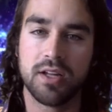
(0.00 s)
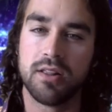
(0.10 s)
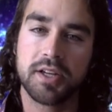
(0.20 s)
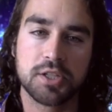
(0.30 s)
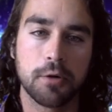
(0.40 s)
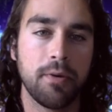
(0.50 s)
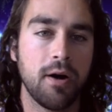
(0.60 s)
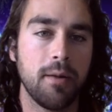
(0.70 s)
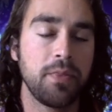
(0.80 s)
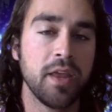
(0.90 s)
the Elixir
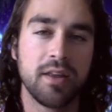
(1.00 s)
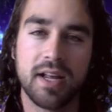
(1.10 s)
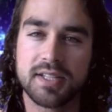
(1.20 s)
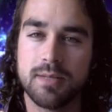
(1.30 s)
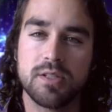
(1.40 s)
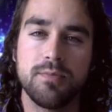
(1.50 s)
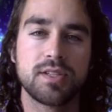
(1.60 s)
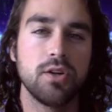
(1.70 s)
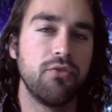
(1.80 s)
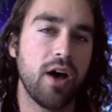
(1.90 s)
Pump that seems to be
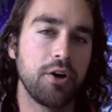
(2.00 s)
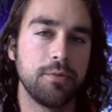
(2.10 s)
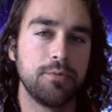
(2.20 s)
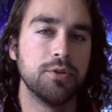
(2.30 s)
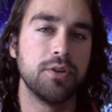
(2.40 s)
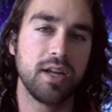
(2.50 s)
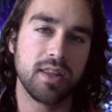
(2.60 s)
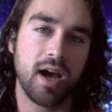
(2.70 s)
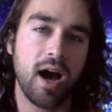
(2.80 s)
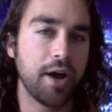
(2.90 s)
so valuable in the
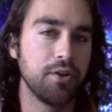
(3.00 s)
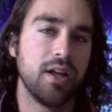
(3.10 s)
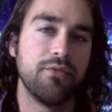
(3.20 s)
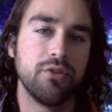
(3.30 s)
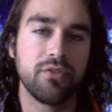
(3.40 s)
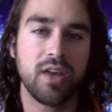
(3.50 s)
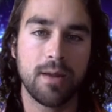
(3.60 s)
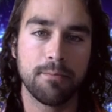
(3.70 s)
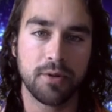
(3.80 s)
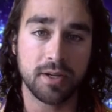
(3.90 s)
higher level of
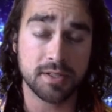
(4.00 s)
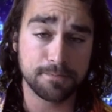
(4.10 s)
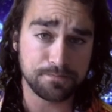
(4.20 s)
gameplays.